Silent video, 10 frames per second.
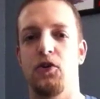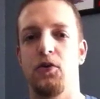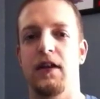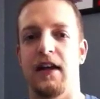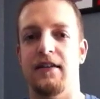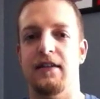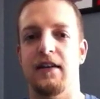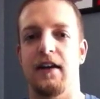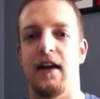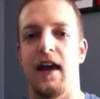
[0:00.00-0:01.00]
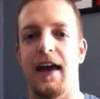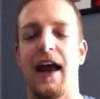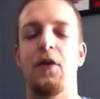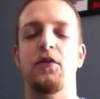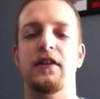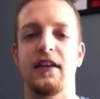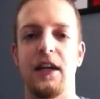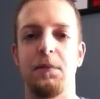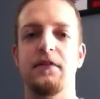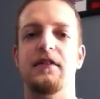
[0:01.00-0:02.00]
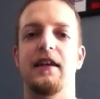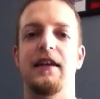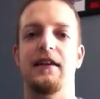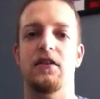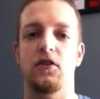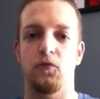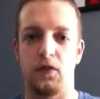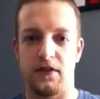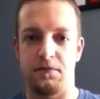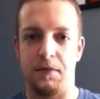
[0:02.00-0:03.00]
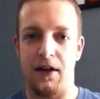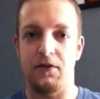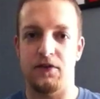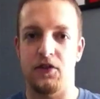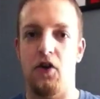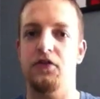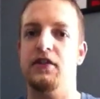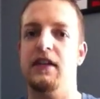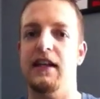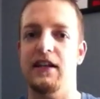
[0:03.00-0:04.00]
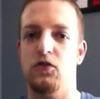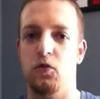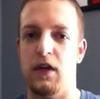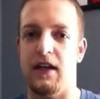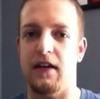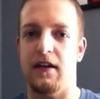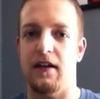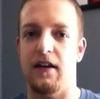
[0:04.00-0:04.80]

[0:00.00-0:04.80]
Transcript: doing it, and I would keep seeing my results each week.